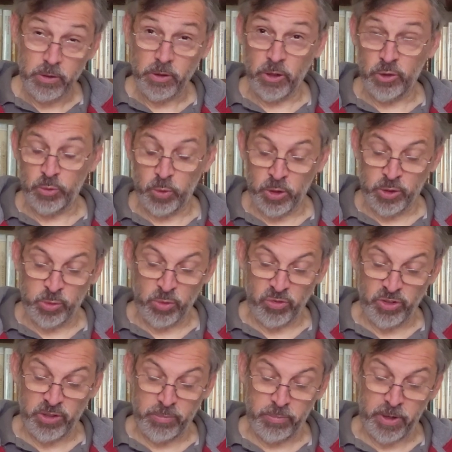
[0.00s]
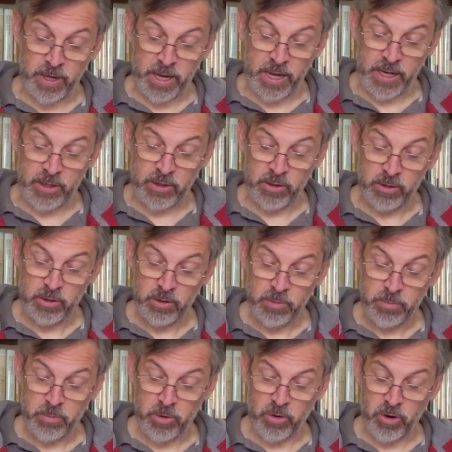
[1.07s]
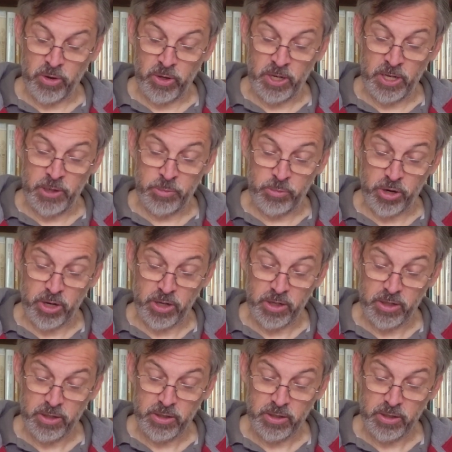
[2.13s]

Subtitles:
Those words were written by Anne Morrow Lindborough,